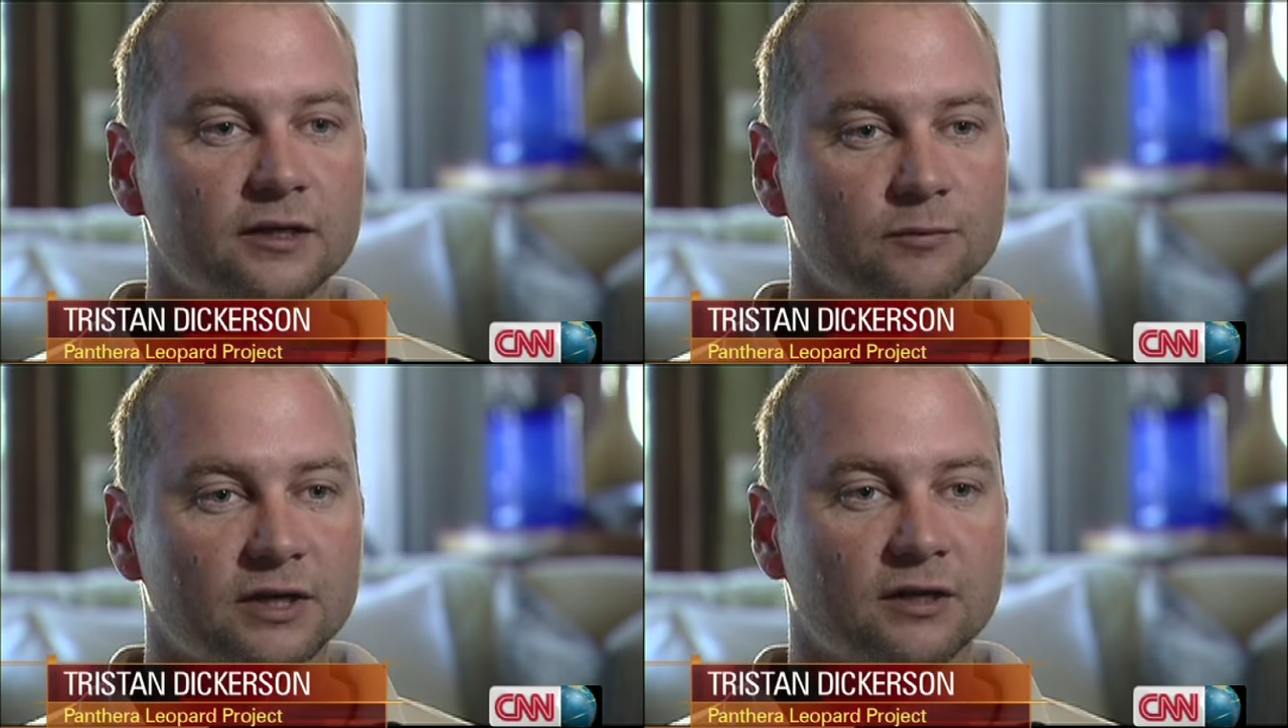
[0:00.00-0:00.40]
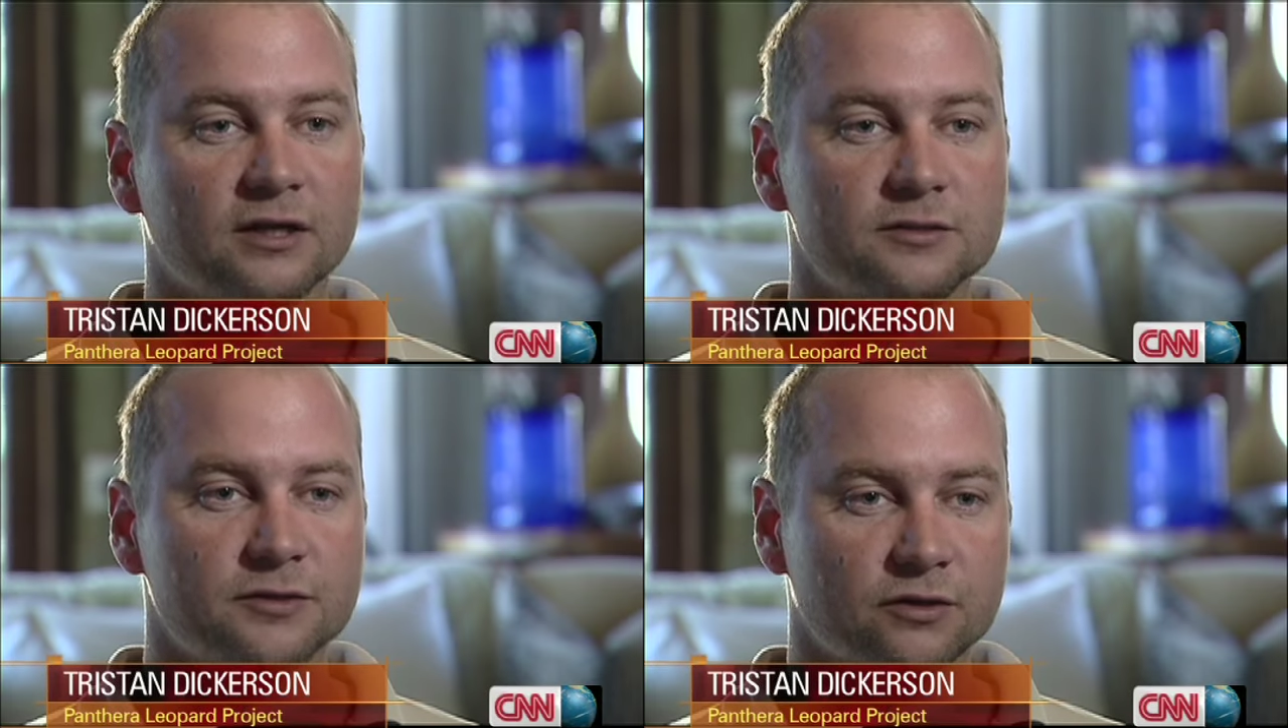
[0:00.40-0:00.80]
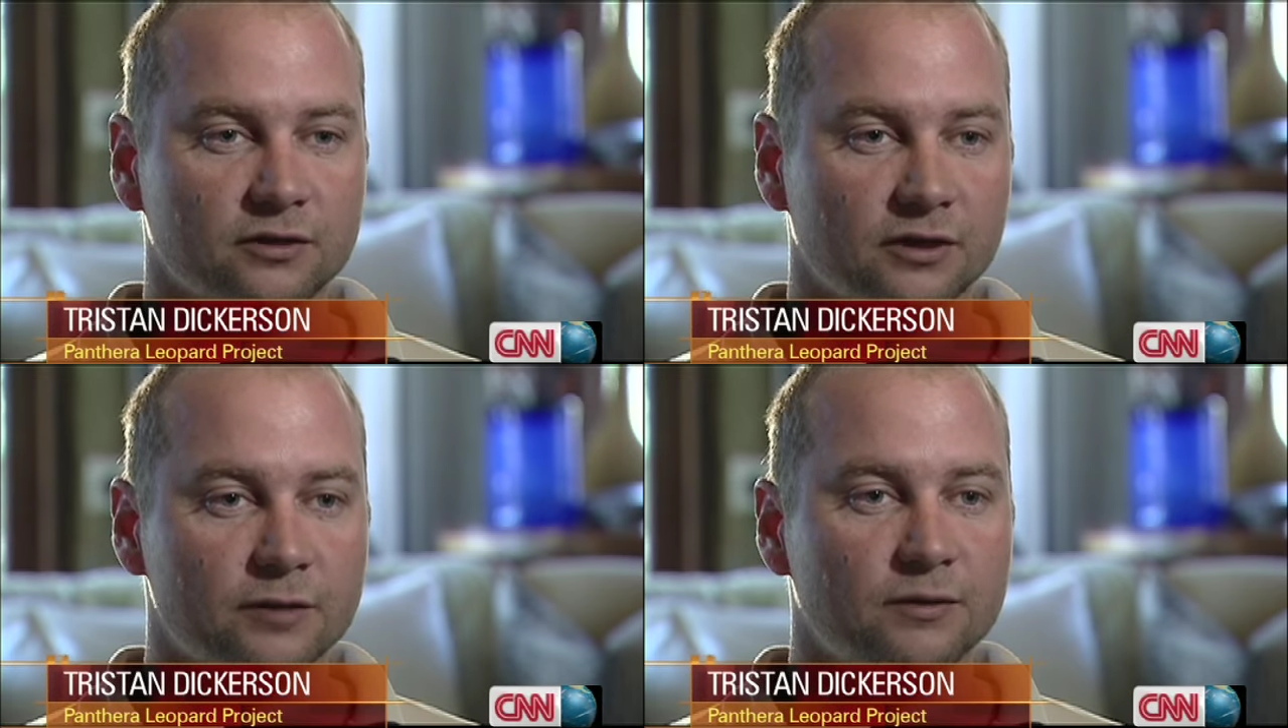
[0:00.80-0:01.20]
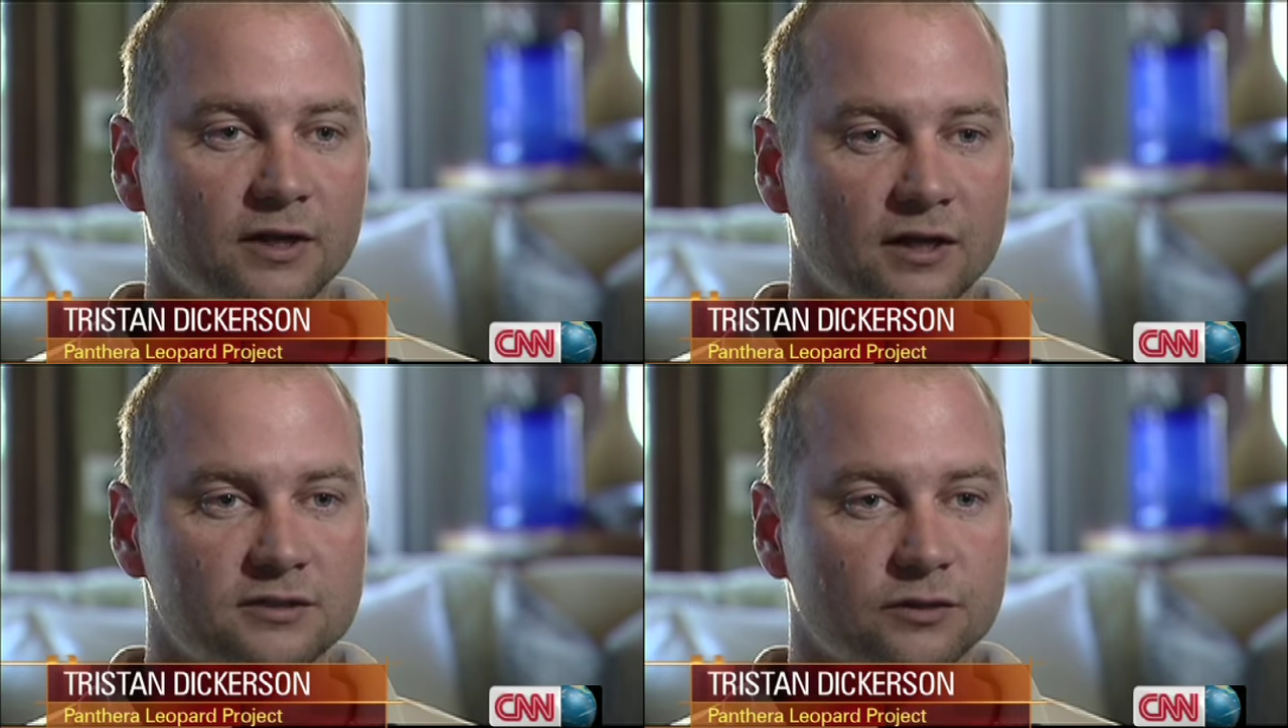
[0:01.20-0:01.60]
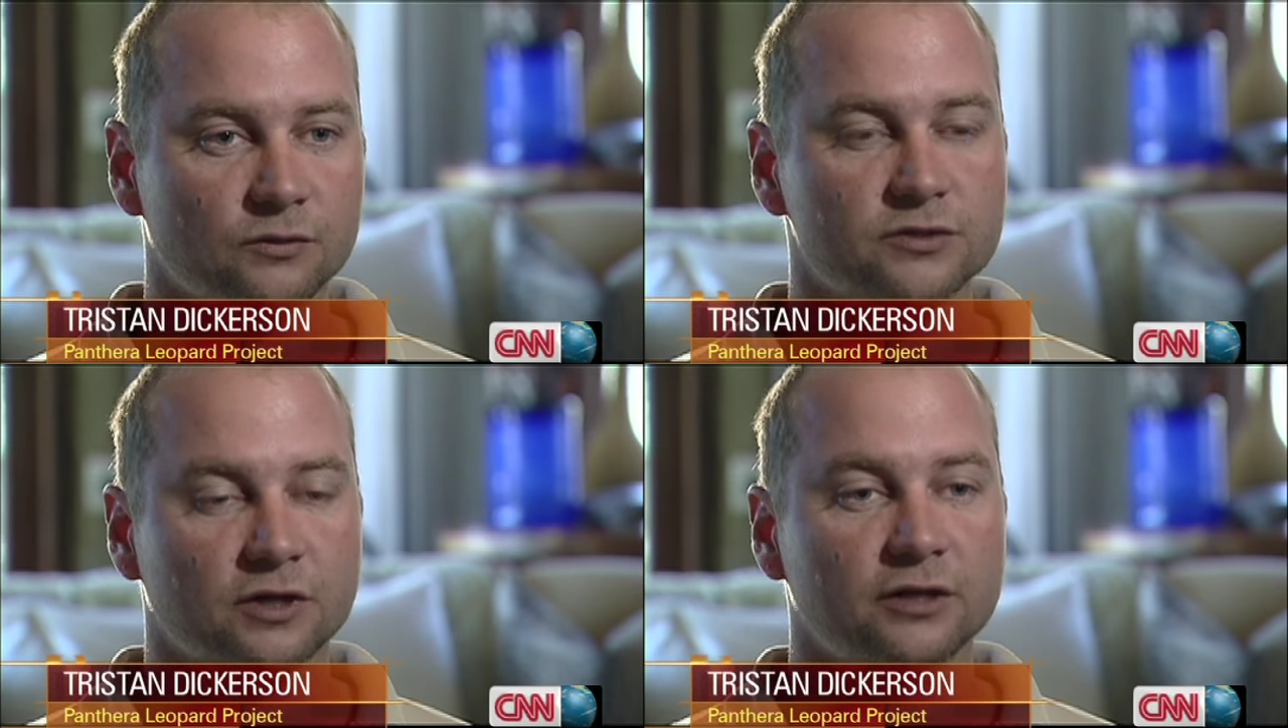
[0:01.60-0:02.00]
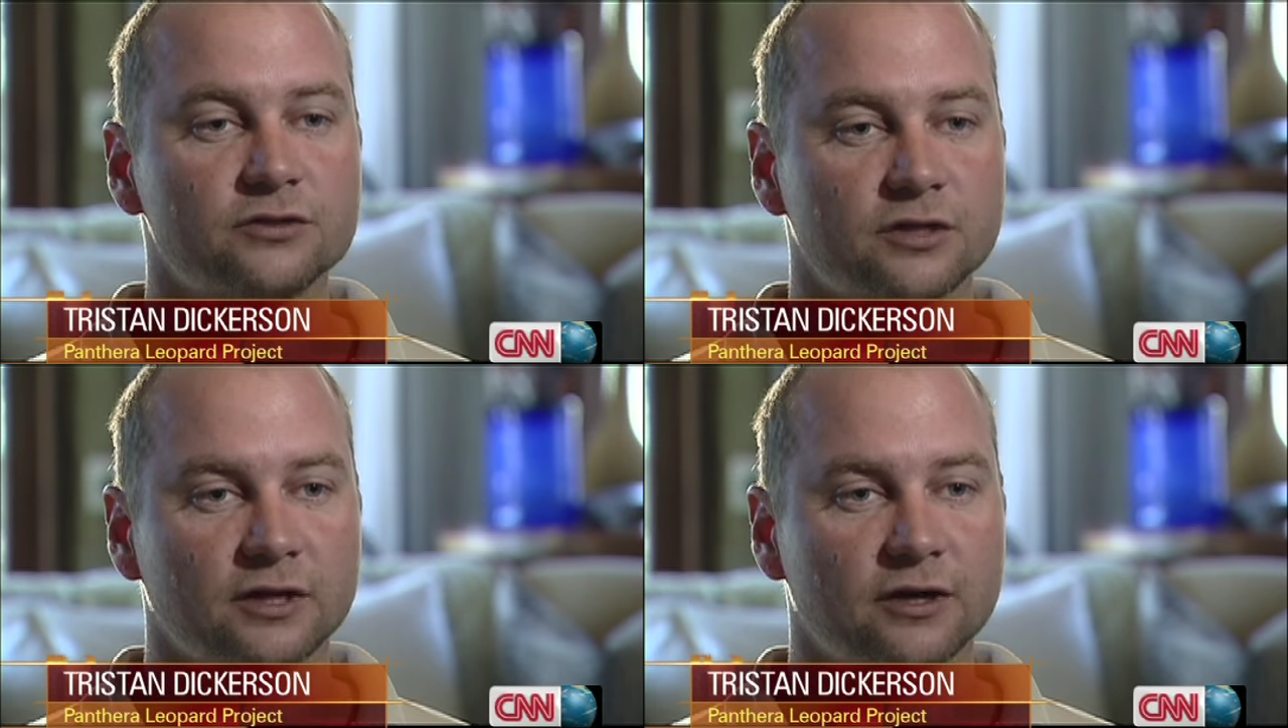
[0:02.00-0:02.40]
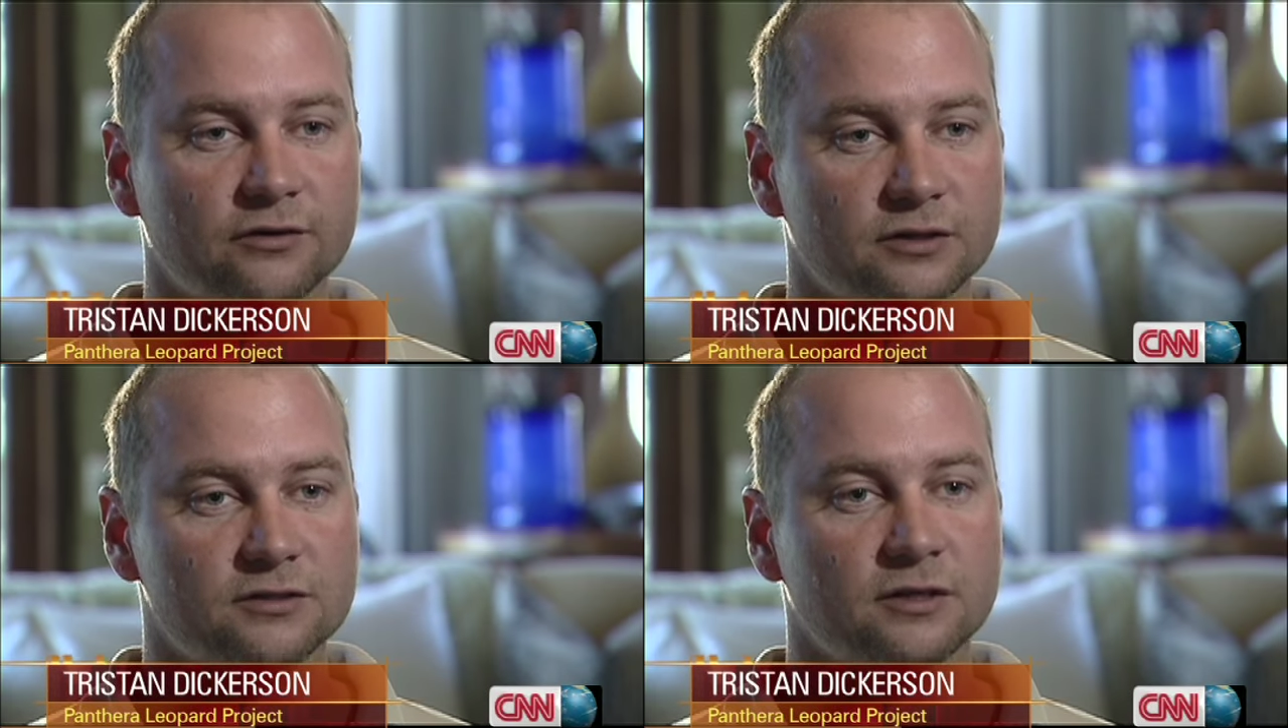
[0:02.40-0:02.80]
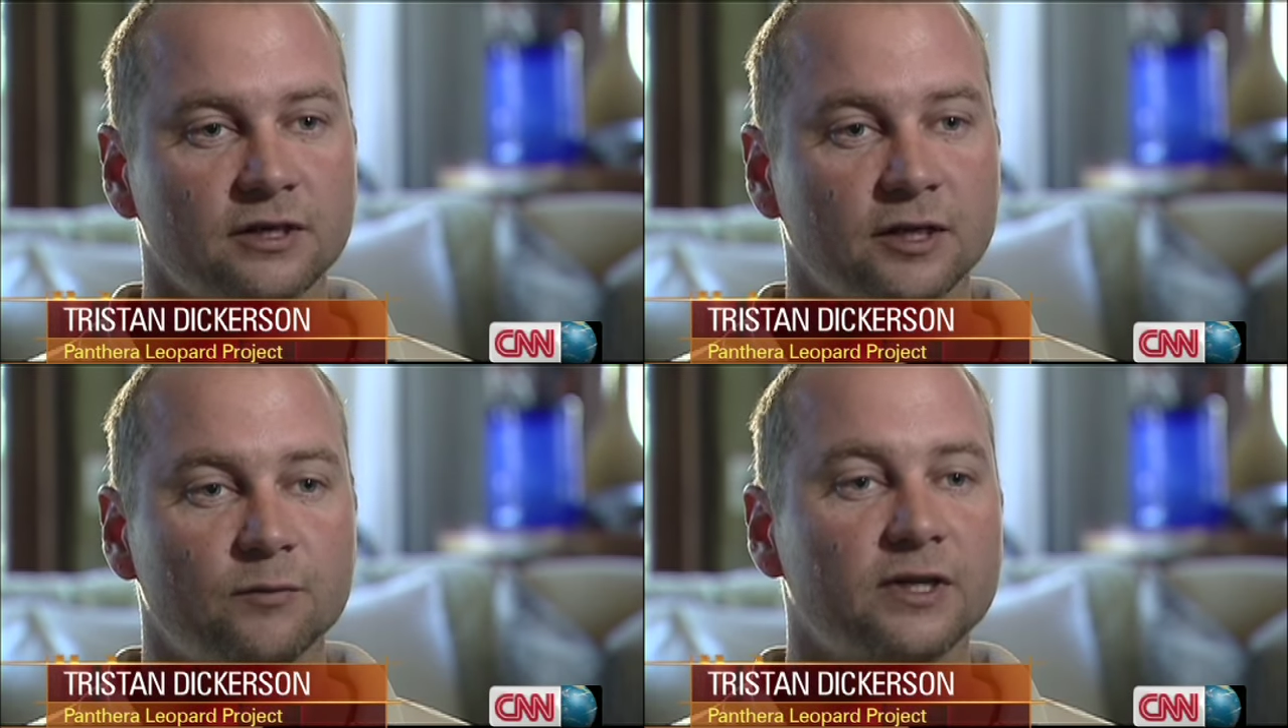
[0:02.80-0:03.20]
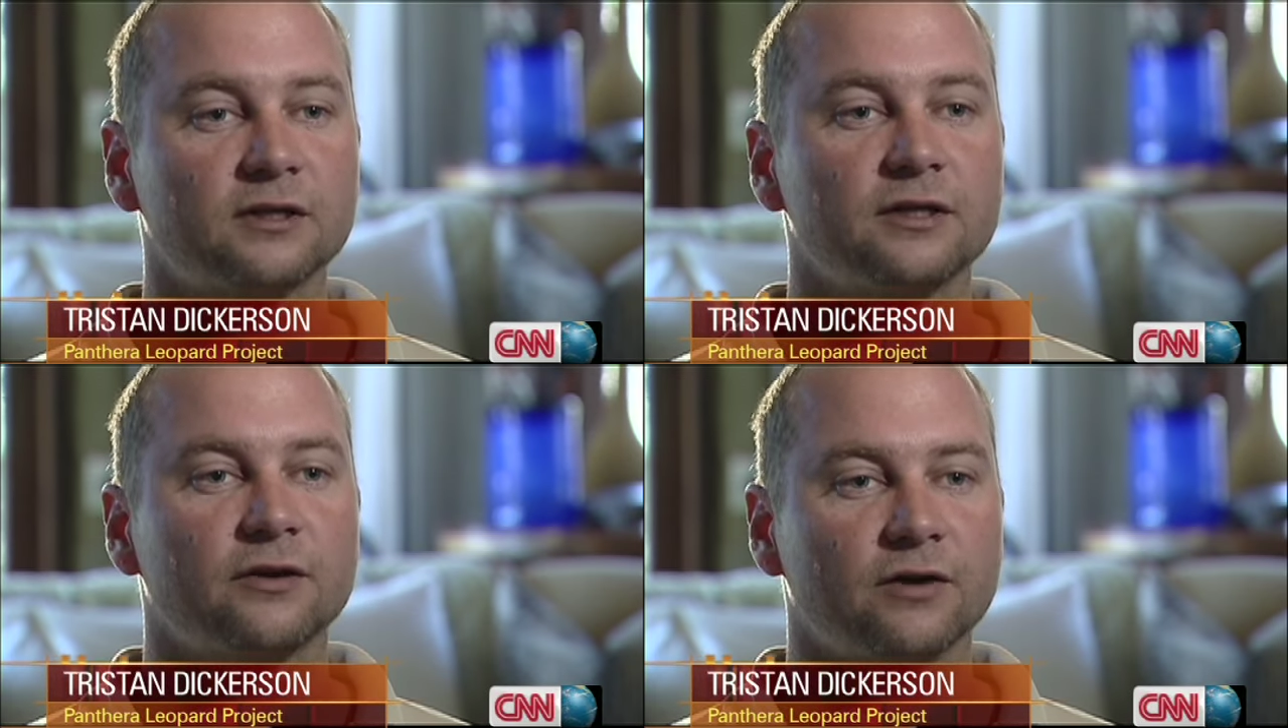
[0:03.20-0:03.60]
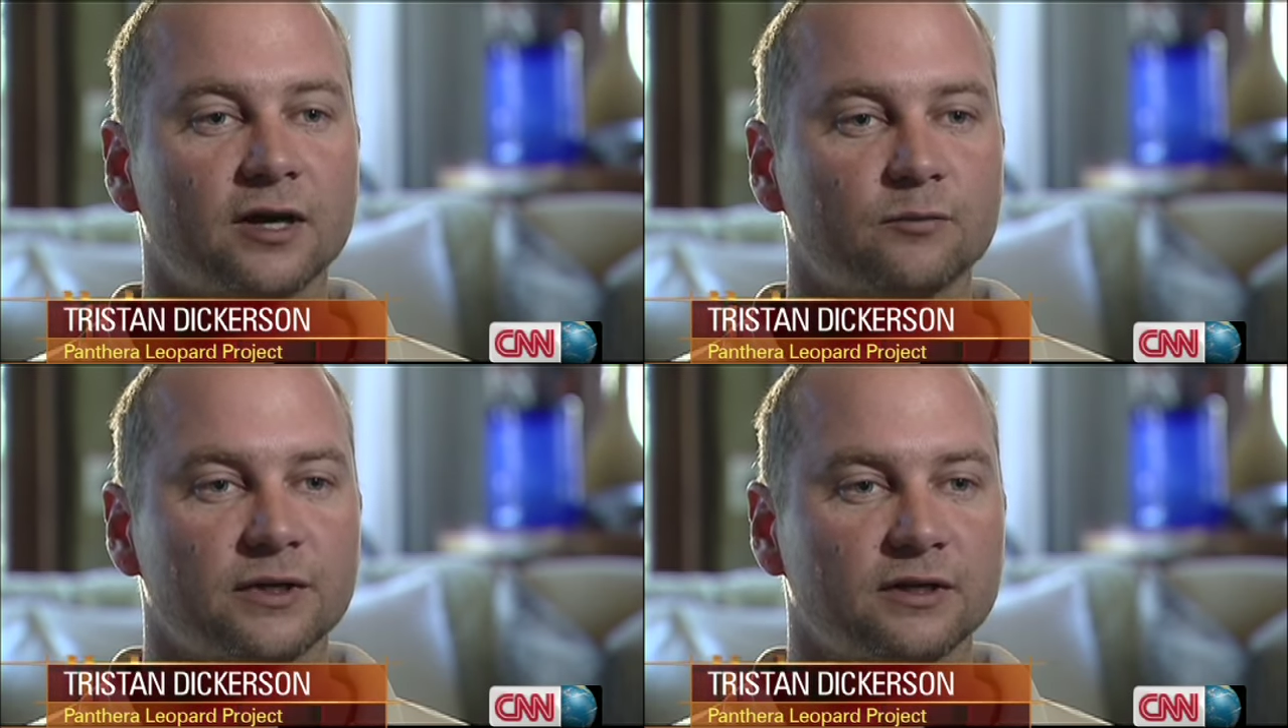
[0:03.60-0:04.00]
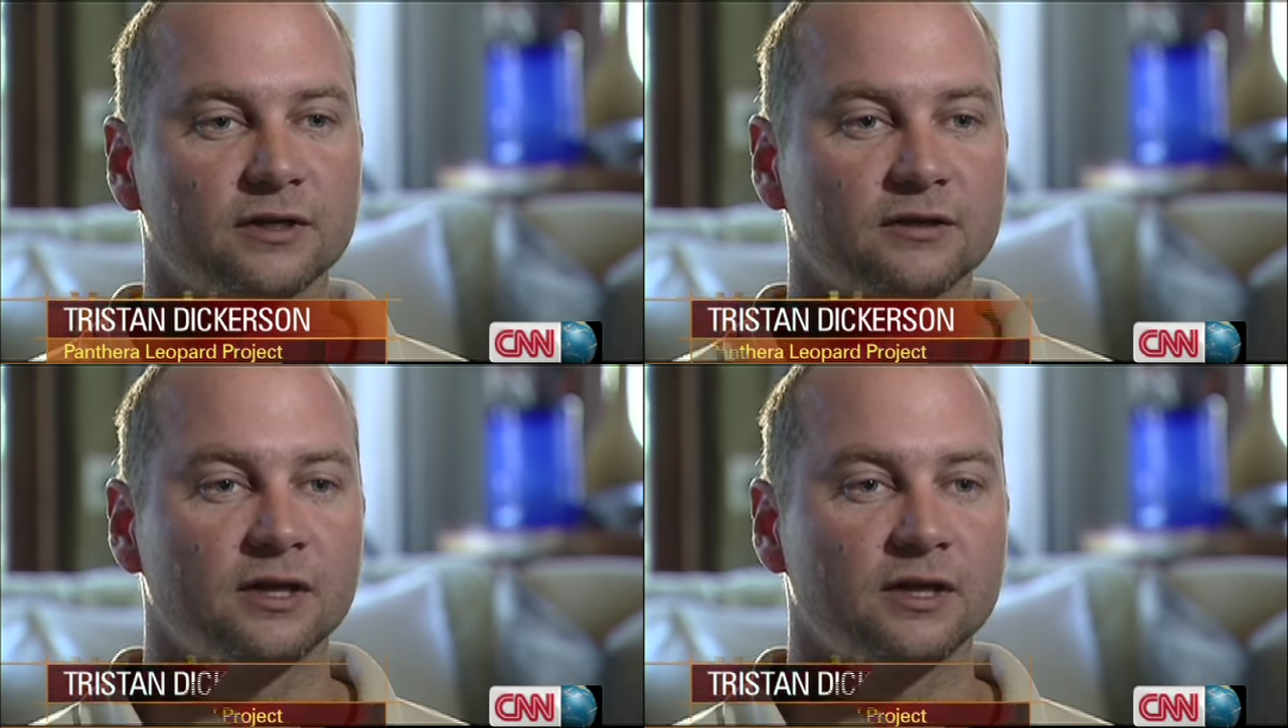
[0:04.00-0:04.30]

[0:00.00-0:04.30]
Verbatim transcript: about 90% of the leopard hunting was going to the areas immediately around Phinda,